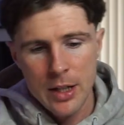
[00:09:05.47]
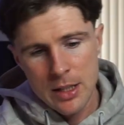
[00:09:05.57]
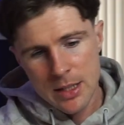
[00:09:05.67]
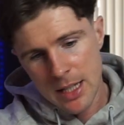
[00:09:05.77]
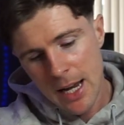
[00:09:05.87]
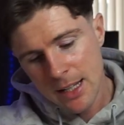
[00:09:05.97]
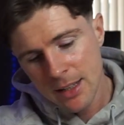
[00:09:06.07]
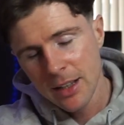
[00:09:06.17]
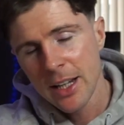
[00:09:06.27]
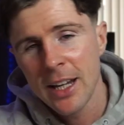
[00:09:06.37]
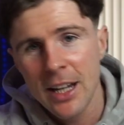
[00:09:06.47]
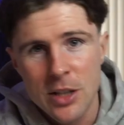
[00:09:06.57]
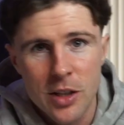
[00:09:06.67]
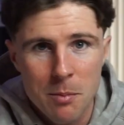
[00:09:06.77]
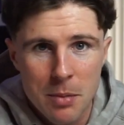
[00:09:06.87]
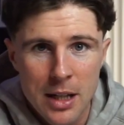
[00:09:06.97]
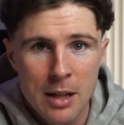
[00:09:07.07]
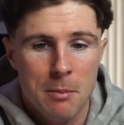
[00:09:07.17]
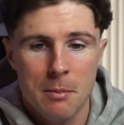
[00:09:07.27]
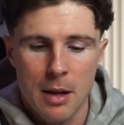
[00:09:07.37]
Secondly is going to
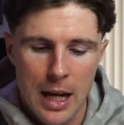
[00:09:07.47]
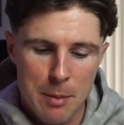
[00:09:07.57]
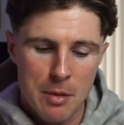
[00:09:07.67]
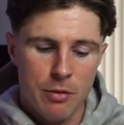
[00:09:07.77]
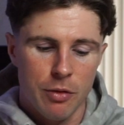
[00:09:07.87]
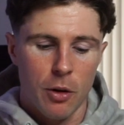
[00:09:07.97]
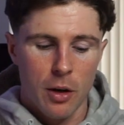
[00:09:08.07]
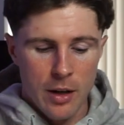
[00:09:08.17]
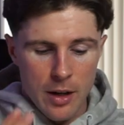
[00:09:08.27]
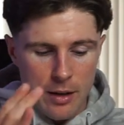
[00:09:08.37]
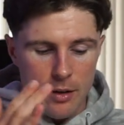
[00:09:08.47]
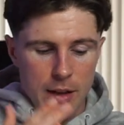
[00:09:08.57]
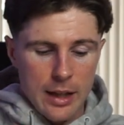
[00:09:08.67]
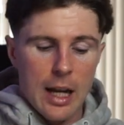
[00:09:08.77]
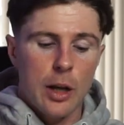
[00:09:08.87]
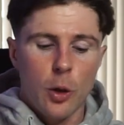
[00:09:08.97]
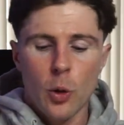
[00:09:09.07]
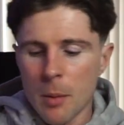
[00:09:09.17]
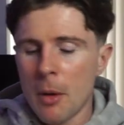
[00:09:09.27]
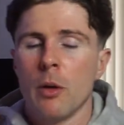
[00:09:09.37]
be aiming for like a
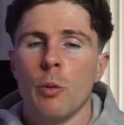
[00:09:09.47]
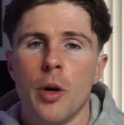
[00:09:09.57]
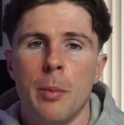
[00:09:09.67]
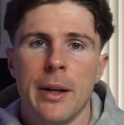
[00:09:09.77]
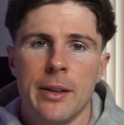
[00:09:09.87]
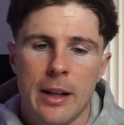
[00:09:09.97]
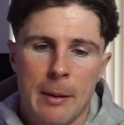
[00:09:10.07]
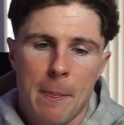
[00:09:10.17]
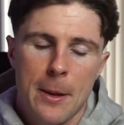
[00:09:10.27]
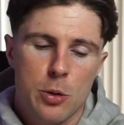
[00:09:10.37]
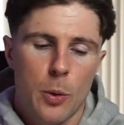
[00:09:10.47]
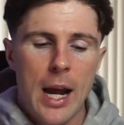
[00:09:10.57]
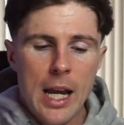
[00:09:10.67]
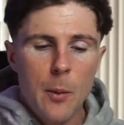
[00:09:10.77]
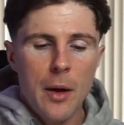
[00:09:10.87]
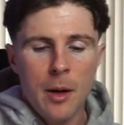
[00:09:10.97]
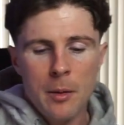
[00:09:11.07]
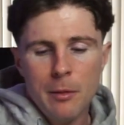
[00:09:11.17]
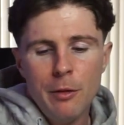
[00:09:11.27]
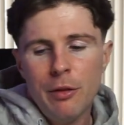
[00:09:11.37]
good amount of water per day. So
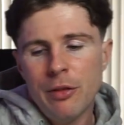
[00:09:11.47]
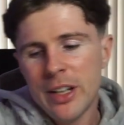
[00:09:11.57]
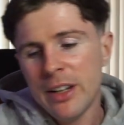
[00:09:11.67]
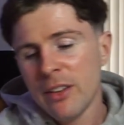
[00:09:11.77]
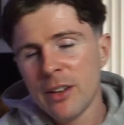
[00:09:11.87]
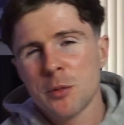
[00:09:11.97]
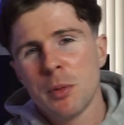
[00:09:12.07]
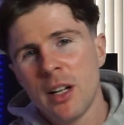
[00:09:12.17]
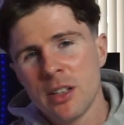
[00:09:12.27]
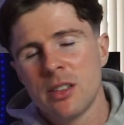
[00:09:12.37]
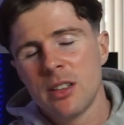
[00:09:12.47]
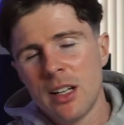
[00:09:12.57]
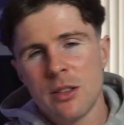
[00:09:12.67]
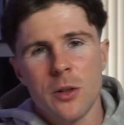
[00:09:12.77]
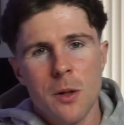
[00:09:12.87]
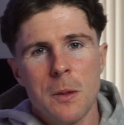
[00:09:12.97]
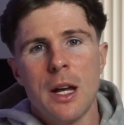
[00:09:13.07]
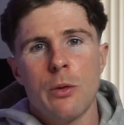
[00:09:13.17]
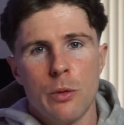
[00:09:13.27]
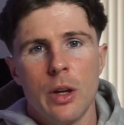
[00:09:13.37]
anywhere 3 litres plus is going to be
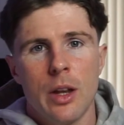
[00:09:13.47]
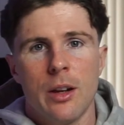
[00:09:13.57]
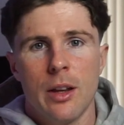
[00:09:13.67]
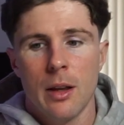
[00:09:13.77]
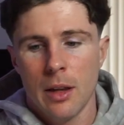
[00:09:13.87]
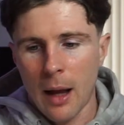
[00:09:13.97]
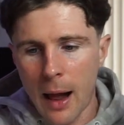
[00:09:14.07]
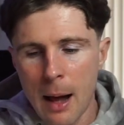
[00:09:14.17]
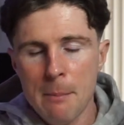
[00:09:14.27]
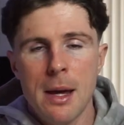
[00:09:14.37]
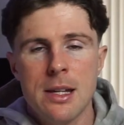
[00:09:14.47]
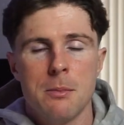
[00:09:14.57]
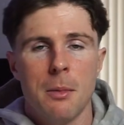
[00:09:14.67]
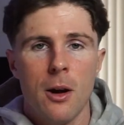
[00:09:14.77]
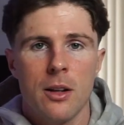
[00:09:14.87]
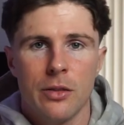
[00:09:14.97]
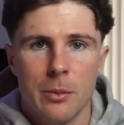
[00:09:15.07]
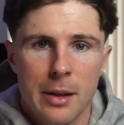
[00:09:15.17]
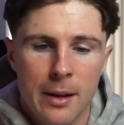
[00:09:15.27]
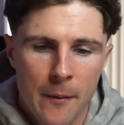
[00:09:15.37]
a really like amazing marker for
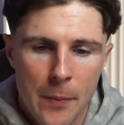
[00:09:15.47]
me.